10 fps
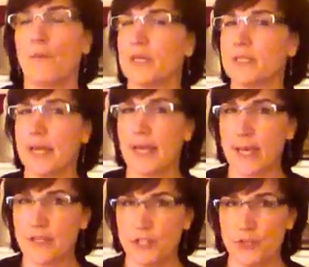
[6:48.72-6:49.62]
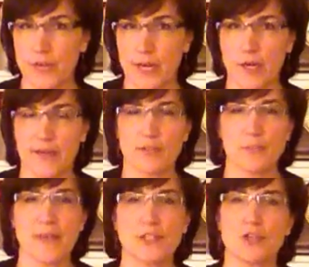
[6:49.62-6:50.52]
want to say again to you
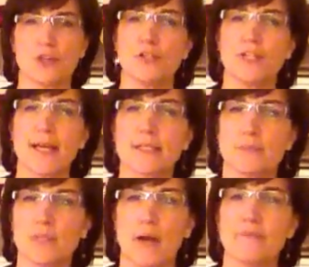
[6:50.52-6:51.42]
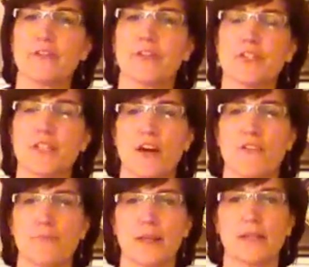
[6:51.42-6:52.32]
caregivers, make sure you take some time for
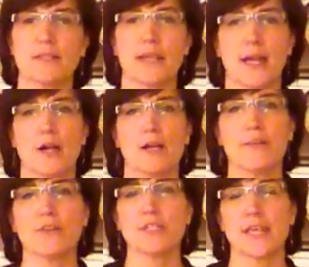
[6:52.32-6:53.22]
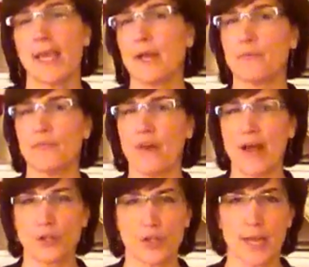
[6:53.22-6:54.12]
yourself, because caregivers can't
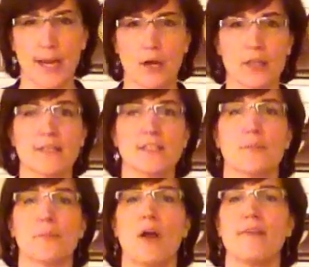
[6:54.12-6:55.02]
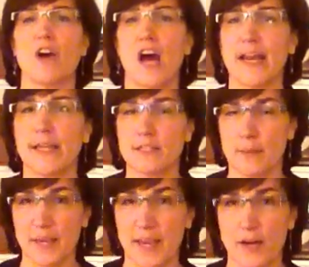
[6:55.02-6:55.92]
provide good care unless they're providing
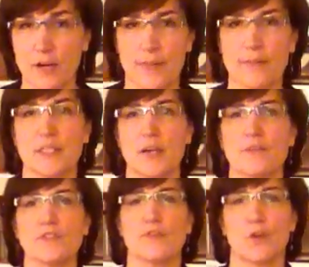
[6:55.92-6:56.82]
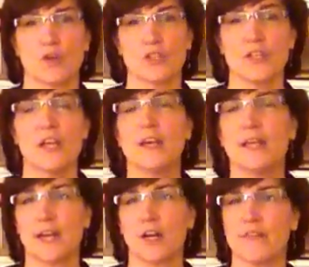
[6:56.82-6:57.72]
some care to themselves first.
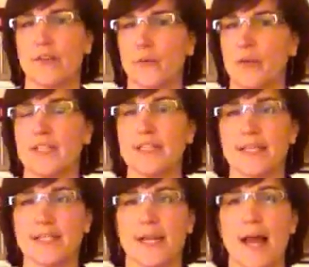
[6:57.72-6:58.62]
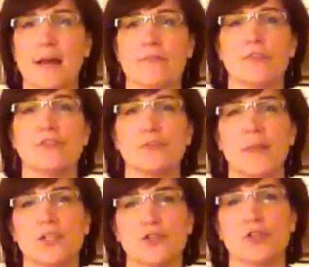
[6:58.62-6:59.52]
Caregiving really takes it out of you, so
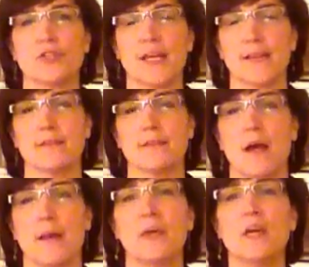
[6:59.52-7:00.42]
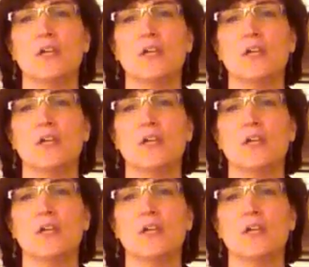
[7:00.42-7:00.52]
make sure you take the time